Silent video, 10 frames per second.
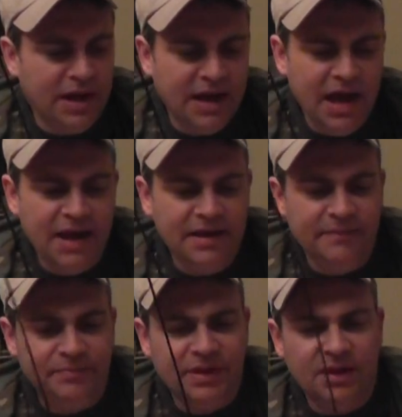I got it,
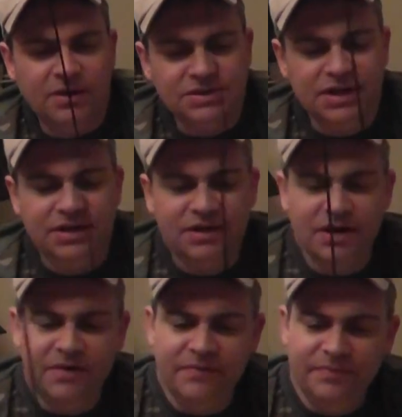I was like, you
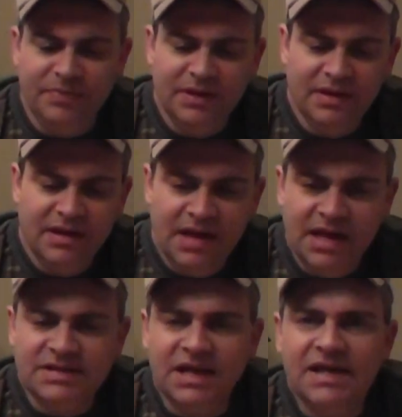know,
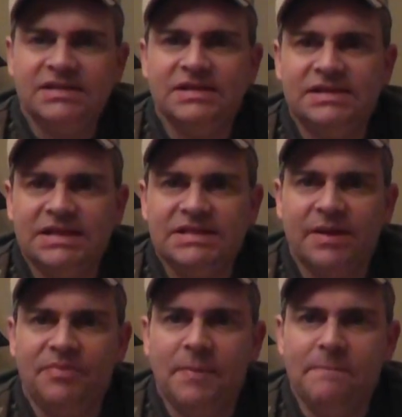it's nice to see
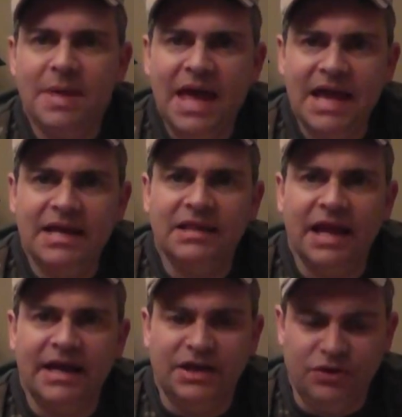something made
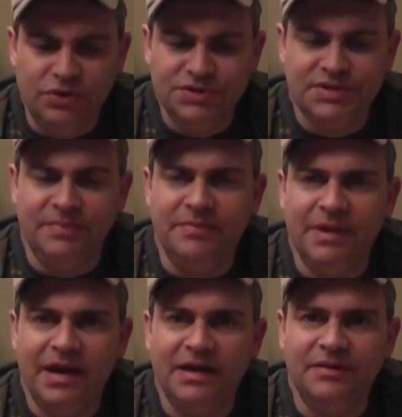like it used to be
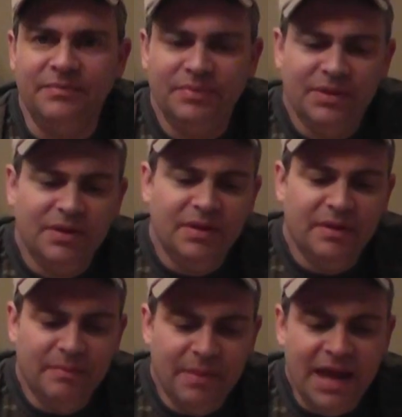made.
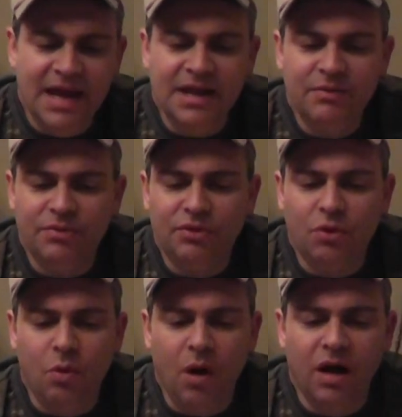Made with
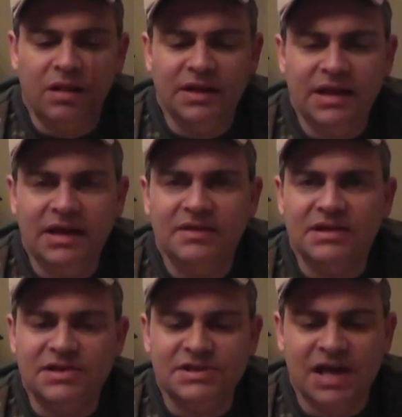quality and
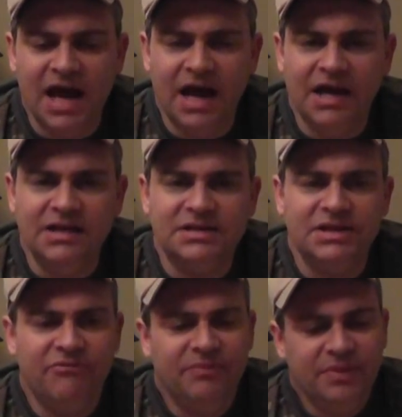the
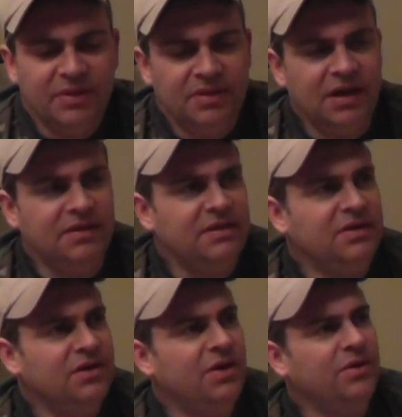size. Not that,
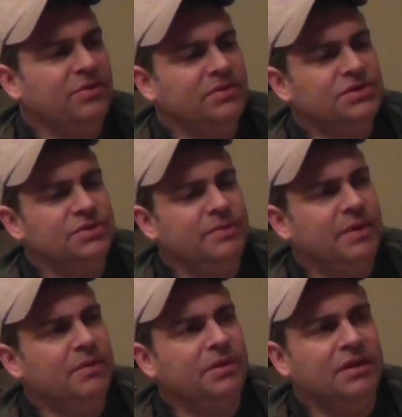you know, it should be
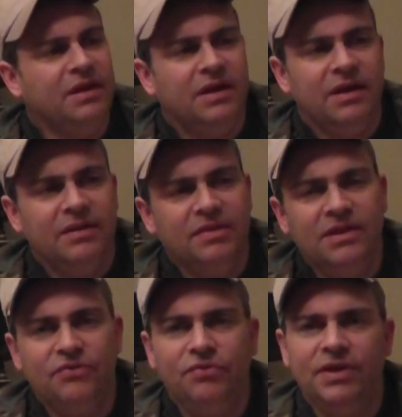better, but
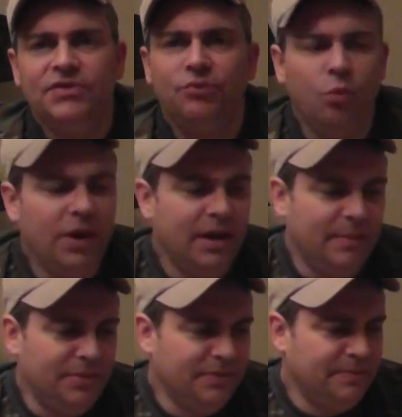this whip,